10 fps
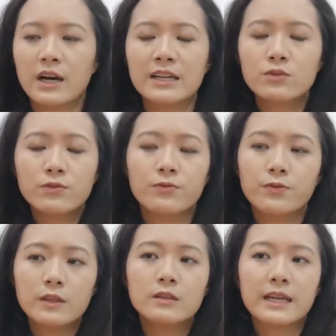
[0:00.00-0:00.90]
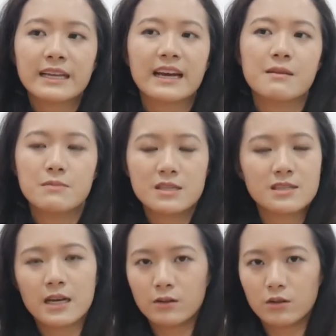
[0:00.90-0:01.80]
I don't feel like I
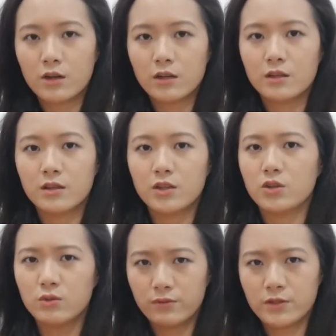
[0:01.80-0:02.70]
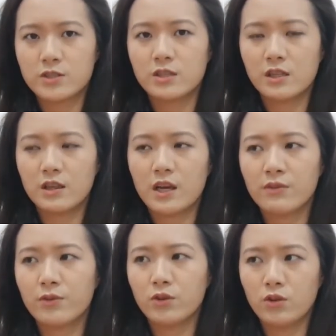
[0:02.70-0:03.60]
missed out on the university
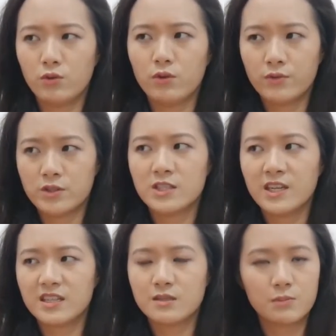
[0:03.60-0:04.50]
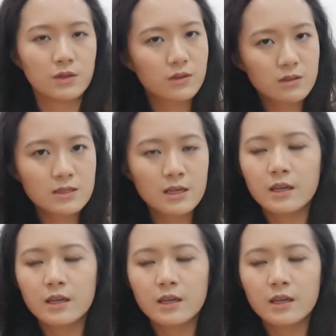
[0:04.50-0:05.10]
life or the university experience